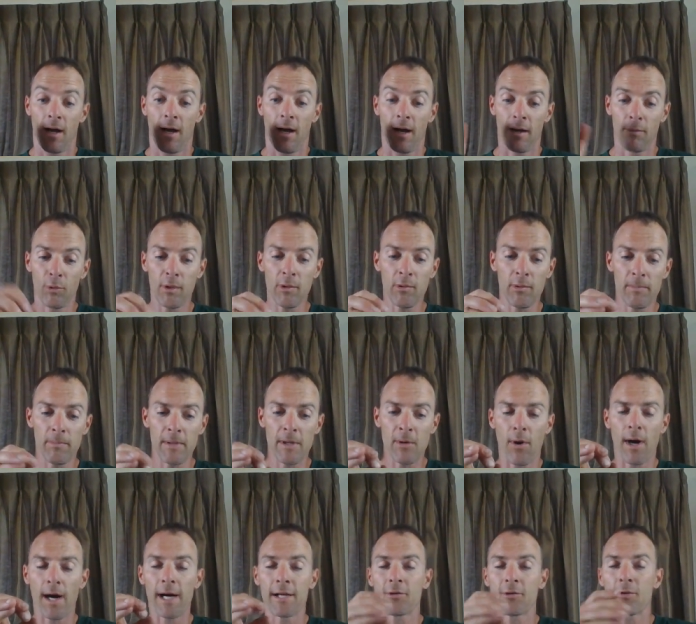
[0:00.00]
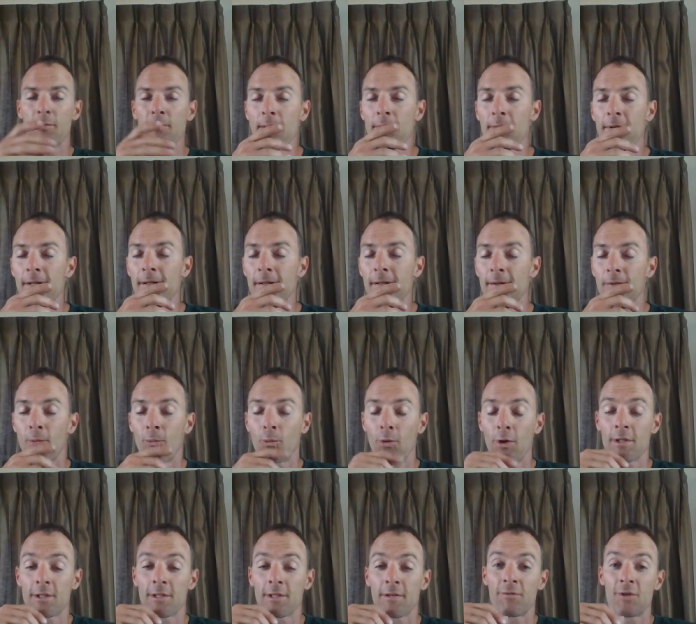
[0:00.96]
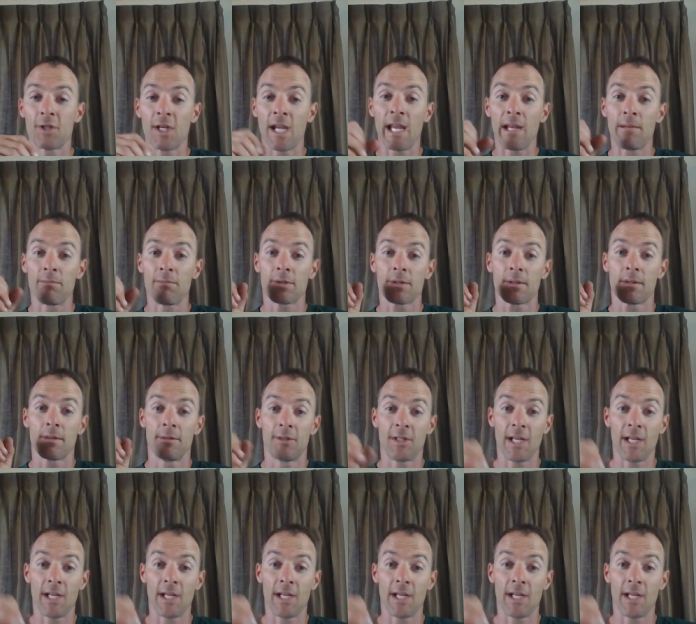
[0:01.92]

um, we would be wise. Remember the words of James.